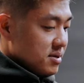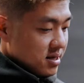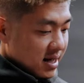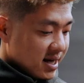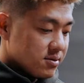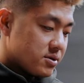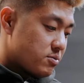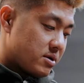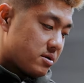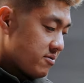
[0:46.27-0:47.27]
But I guess we just
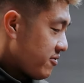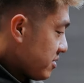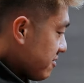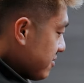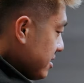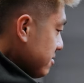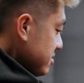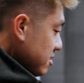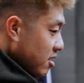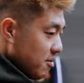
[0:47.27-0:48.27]
run full E for now.
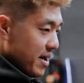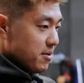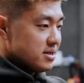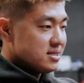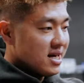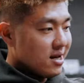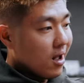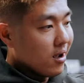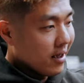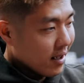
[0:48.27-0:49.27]
So the car battery is dead
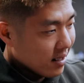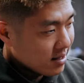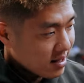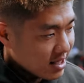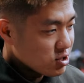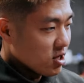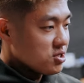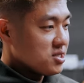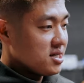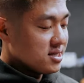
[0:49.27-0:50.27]
again. I
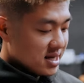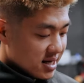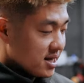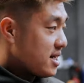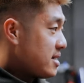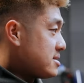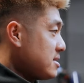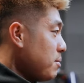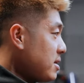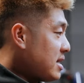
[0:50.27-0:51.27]
charged it and it's dead again because
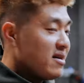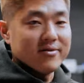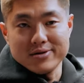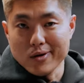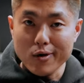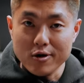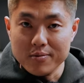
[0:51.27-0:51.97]
somebody left the door